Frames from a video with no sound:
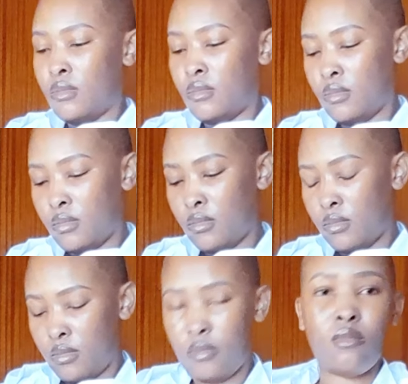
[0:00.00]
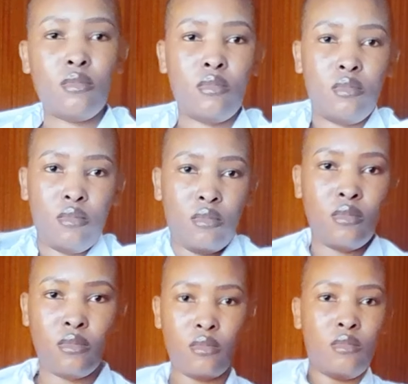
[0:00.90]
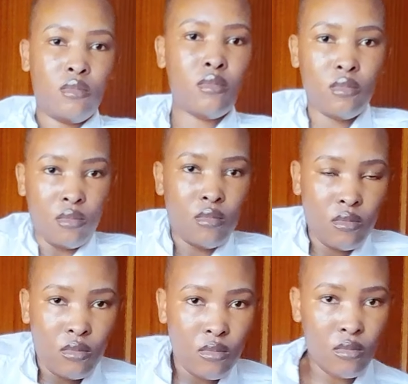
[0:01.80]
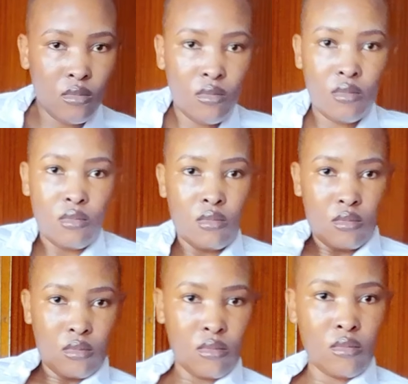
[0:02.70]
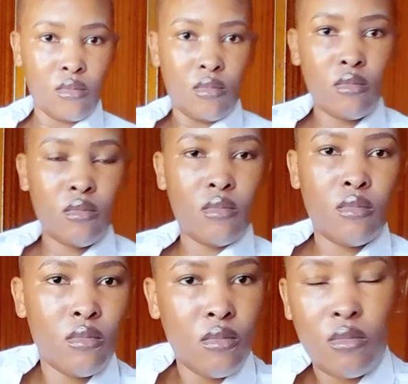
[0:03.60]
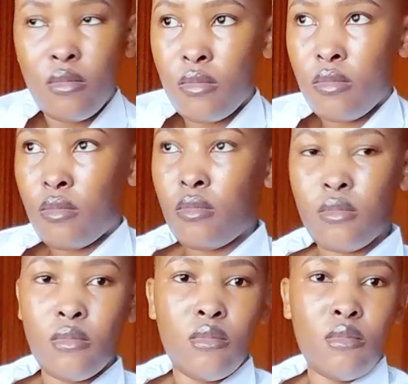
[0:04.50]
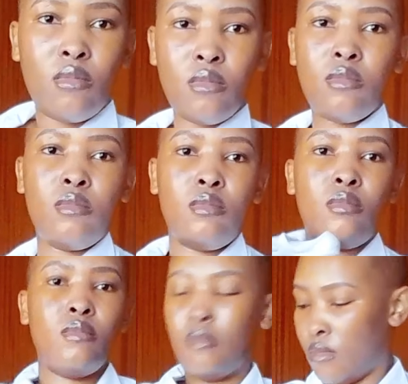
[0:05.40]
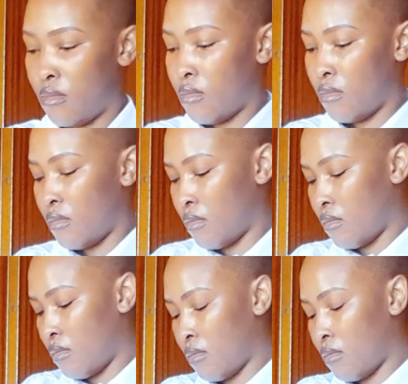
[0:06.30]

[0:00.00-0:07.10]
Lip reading: (no one is talking)